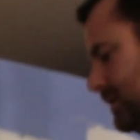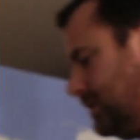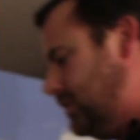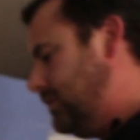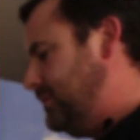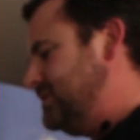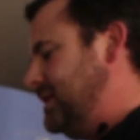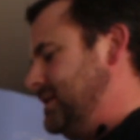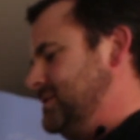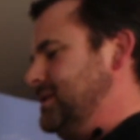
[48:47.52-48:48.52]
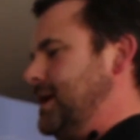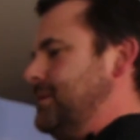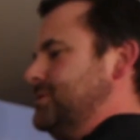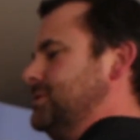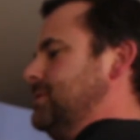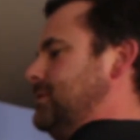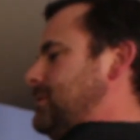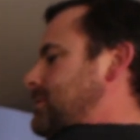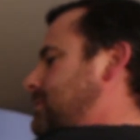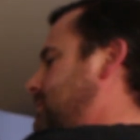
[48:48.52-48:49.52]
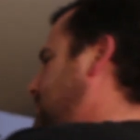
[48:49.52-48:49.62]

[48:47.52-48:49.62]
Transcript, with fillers: Kody almost had a snap show.